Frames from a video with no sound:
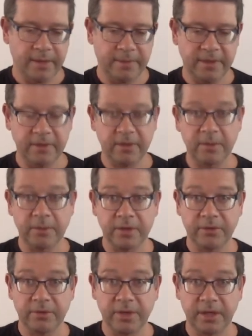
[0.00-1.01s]
in a complete
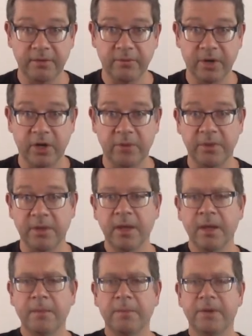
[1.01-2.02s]
3D environment.
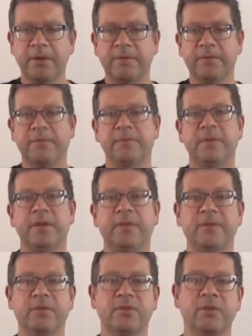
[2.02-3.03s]
But if
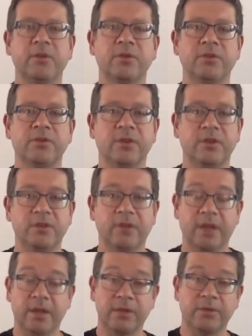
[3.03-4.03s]
your solution is
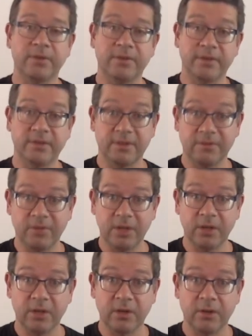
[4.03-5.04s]
a 360
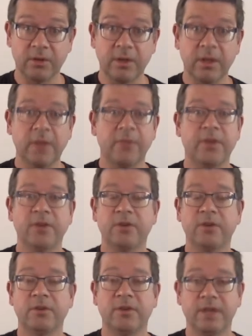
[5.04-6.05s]
video, then you
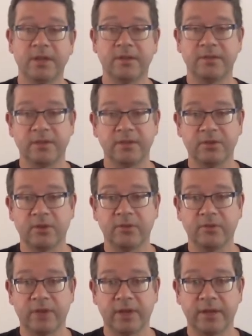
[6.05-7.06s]
don't need a six
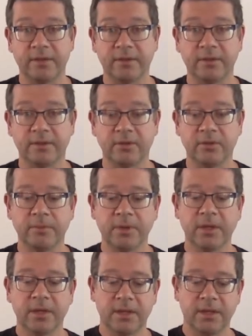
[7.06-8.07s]
DOF tracking system.
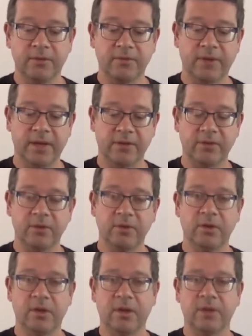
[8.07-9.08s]
In fact,
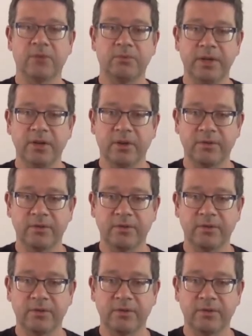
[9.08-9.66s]
a 3DOF